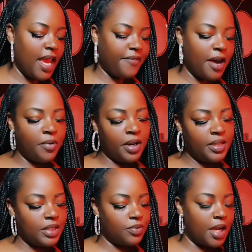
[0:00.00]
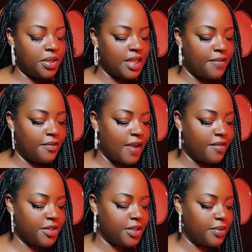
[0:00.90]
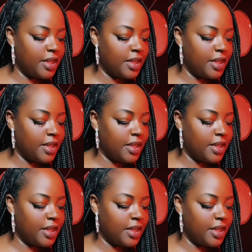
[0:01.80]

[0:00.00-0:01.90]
if I work this other job from 5 to 2,